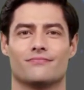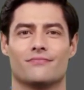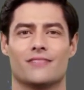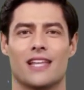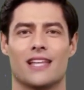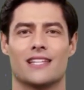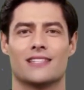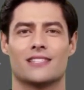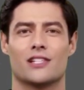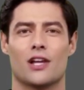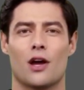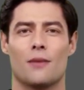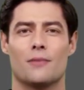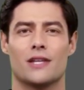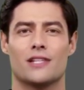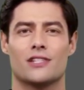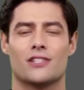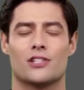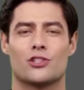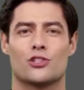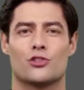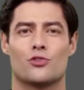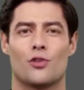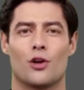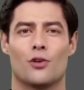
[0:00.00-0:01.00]
He's coming
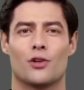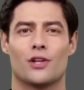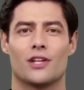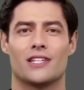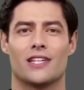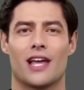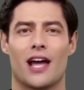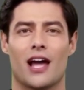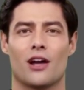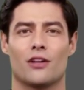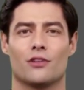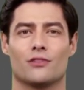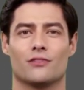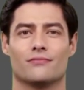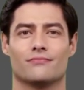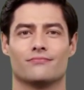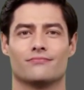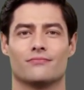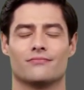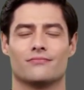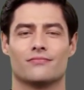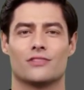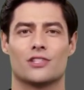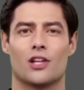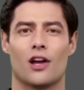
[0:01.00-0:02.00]
to slow it down.
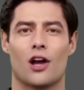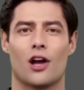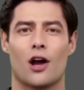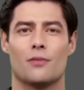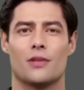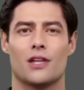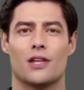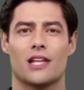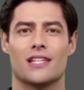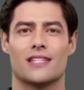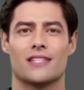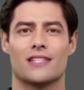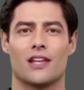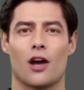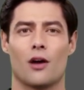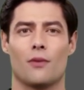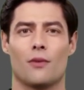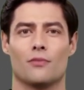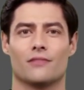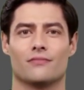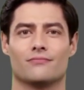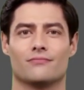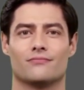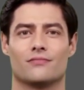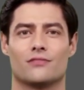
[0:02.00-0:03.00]
To ugly it
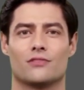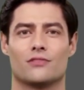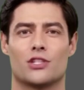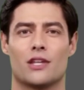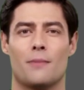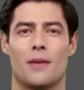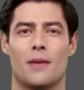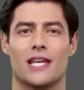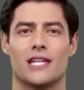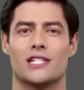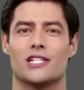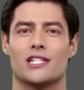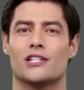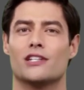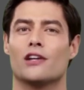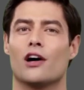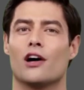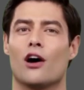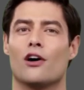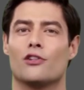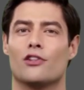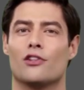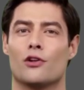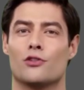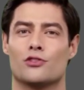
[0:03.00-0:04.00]
up. To make
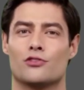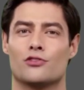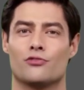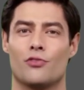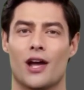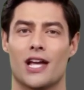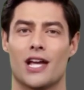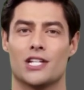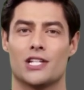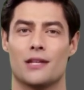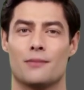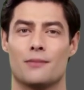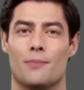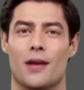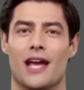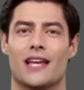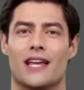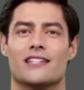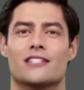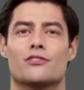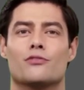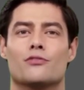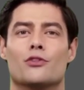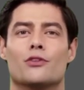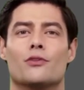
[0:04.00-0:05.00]
Chicago's flashy
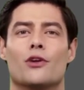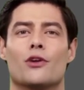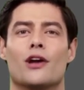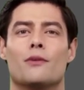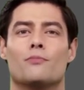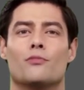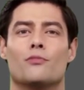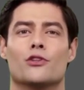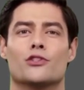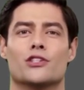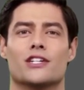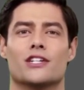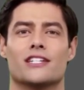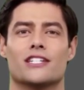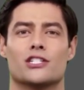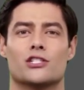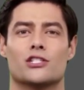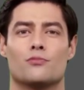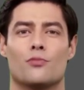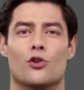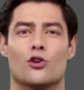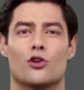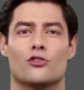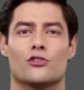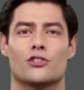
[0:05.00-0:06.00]
pace feel like pushing a
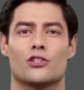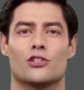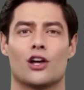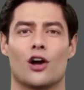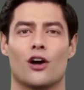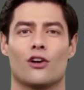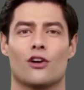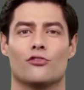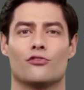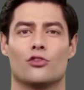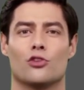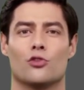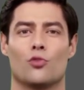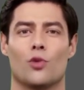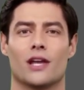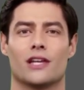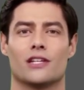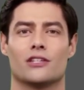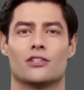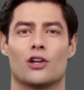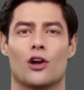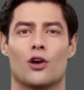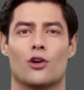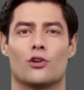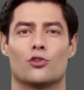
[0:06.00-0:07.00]
sports car through
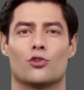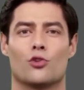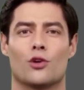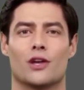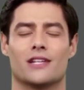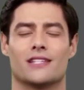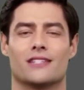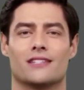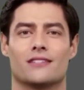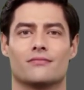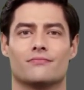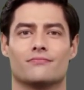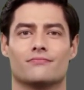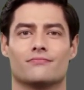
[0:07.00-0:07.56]
wet concrete.